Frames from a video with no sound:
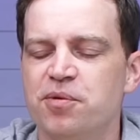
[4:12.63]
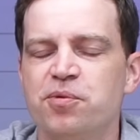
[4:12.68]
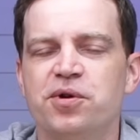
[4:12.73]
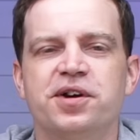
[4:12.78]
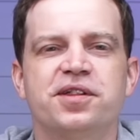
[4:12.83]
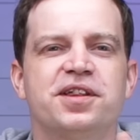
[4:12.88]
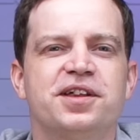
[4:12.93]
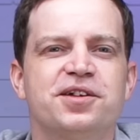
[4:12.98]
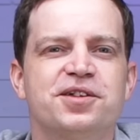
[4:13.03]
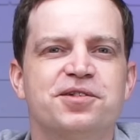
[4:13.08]

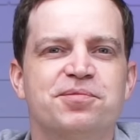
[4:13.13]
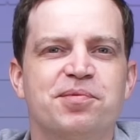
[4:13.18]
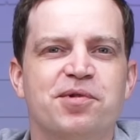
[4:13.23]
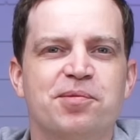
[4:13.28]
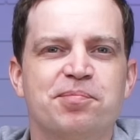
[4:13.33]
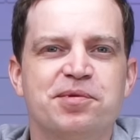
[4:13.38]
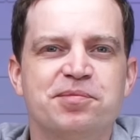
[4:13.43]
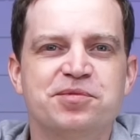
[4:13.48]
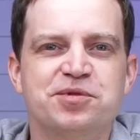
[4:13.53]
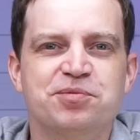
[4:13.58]
One of the other
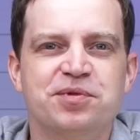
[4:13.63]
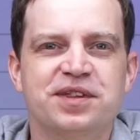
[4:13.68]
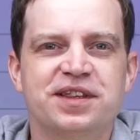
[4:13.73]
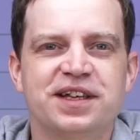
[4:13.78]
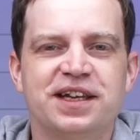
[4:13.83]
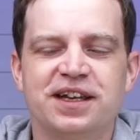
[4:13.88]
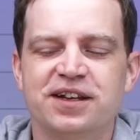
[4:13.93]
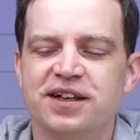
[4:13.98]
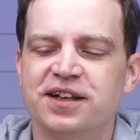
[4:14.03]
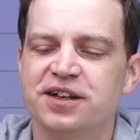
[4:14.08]
problems with
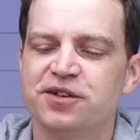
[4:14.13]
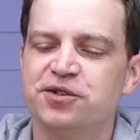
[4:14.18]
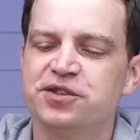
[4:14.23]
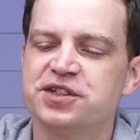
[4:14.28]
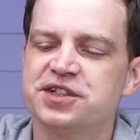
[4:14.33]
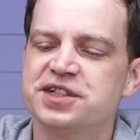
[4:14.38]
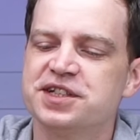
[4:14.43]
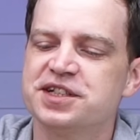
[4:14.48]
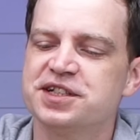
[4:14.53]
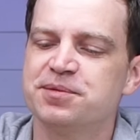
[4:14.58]
the
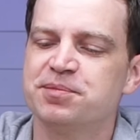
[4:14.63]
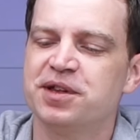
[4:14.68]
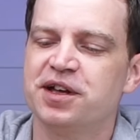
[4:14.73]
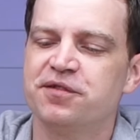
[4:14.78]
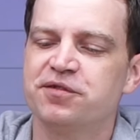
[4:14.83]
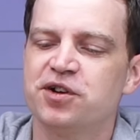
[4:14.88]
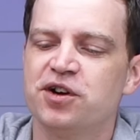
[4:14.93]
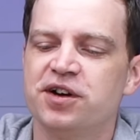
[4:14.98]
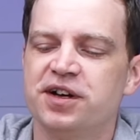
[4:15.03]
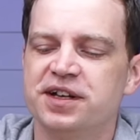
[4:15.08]
other system that
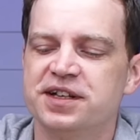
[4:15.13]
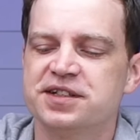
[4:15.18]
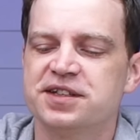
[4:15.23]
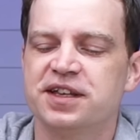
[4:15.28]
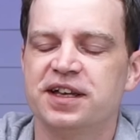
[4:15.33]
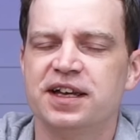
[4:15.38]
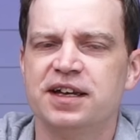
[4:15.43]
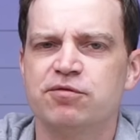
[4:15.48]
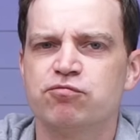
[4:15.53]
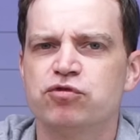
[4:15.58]
I've got is
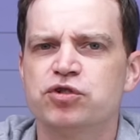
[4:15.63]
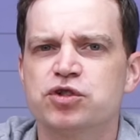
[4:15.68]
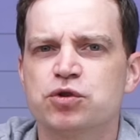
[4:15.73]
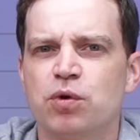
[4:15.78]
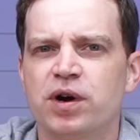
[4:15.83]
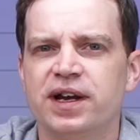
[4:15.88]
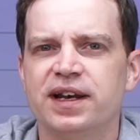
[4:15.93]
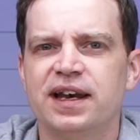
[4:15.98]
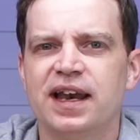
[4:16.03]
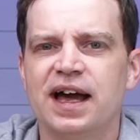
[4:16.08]
that it runs
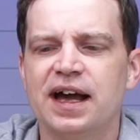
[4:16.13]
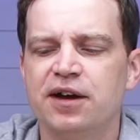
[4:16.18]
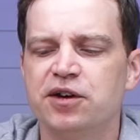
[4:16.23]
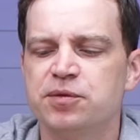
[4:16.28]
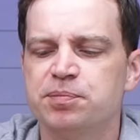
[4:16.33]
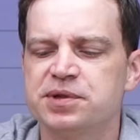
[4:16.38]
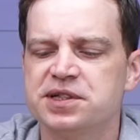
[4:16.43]
quite loud,